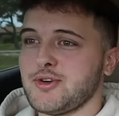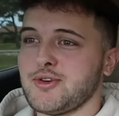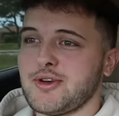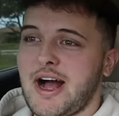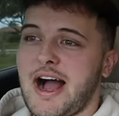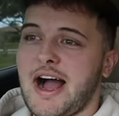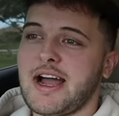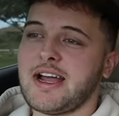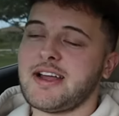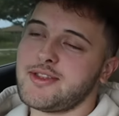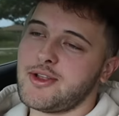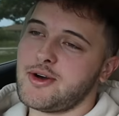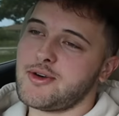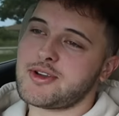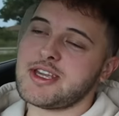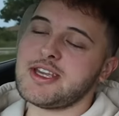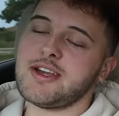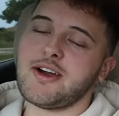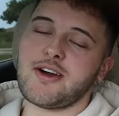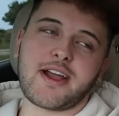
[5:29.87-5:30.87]
Dude, I
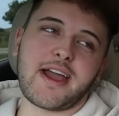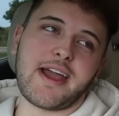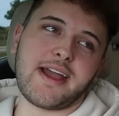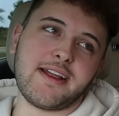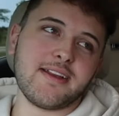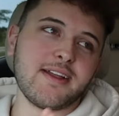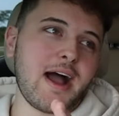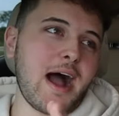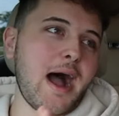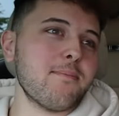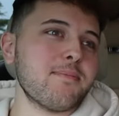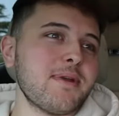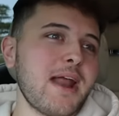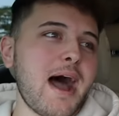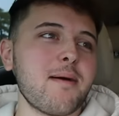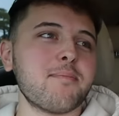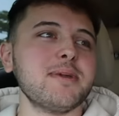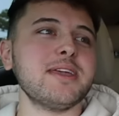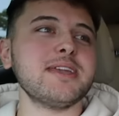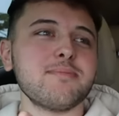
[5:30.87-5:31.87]
Loki. Okay, I'm
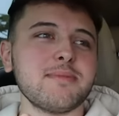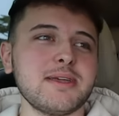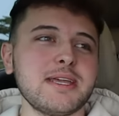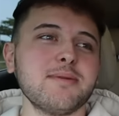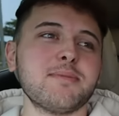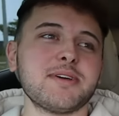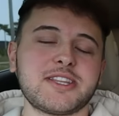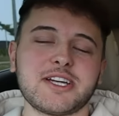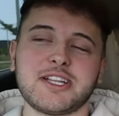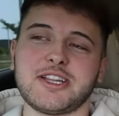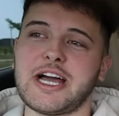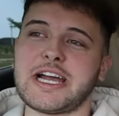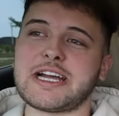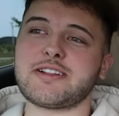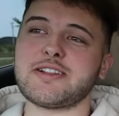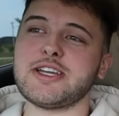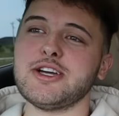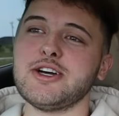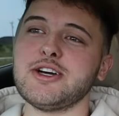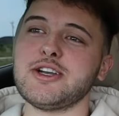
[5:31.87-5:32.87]
not being mean, but the
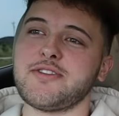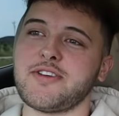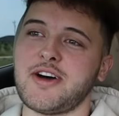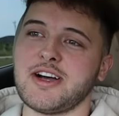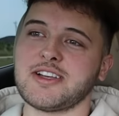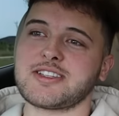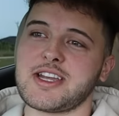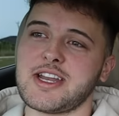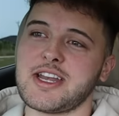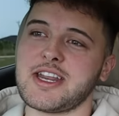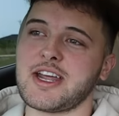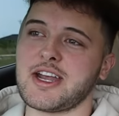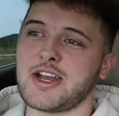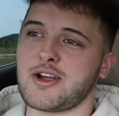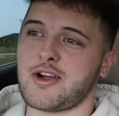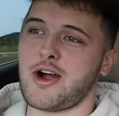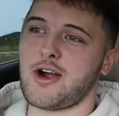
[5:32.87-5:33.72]
likelihood of us getting in a